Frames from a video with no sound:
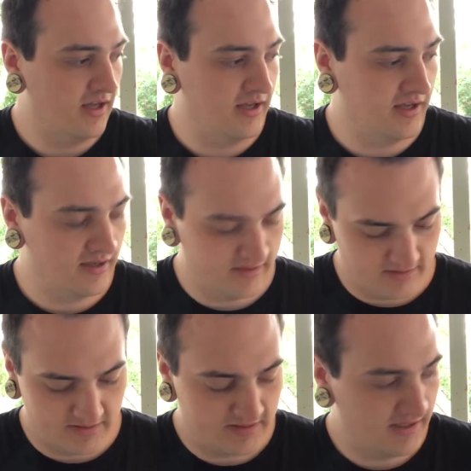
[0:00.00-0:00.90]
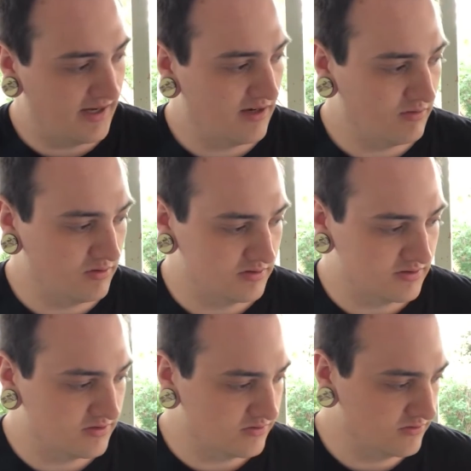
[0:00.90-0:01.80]
And now
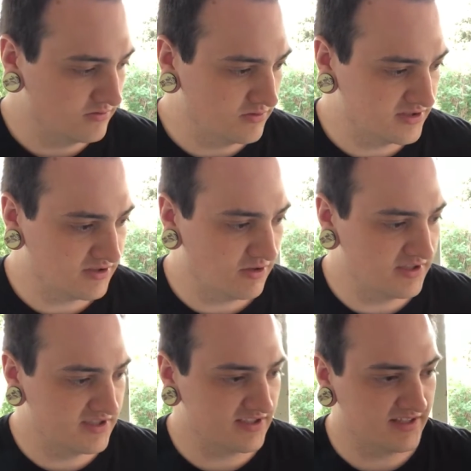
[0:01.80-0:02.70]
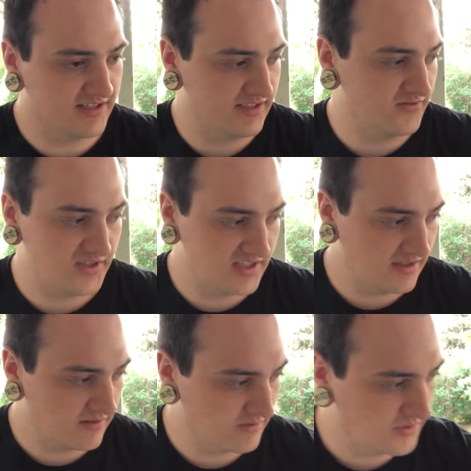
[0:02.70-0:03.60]
let's go ahead and just get the DVD
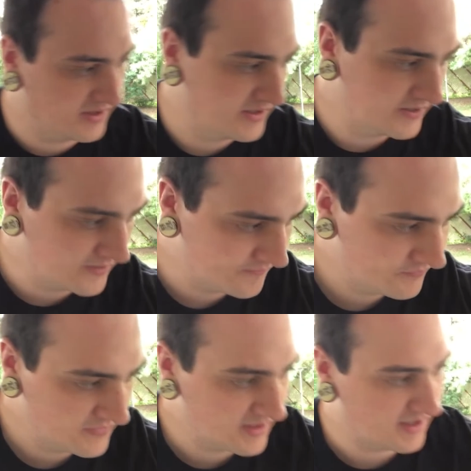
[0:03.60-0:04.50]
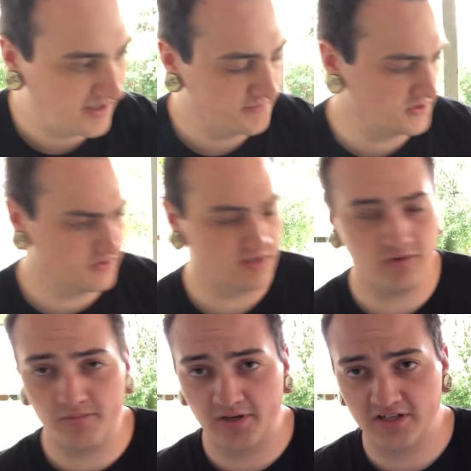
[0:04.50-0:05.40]
out of the way here. So I was at
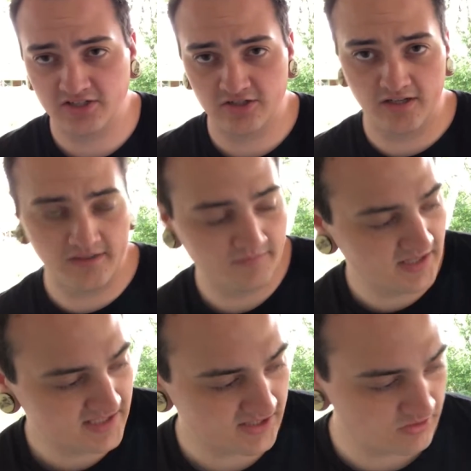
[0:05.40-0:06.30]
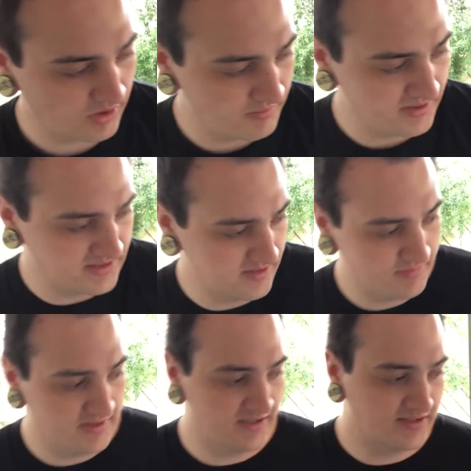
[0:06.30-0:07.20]
Walmart yesterday. That's actually where I picked up
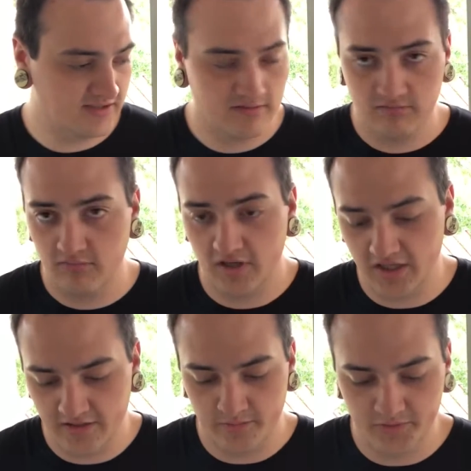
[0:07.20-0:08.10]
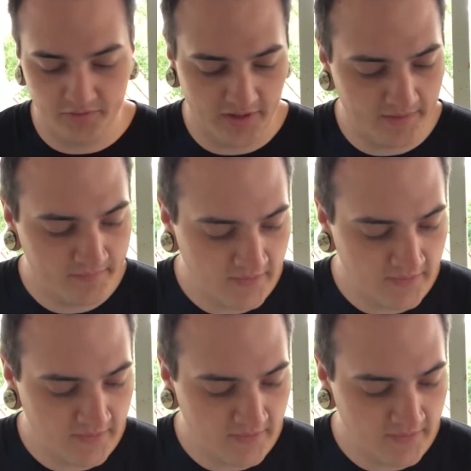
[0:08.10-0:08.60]
this other Blu-ray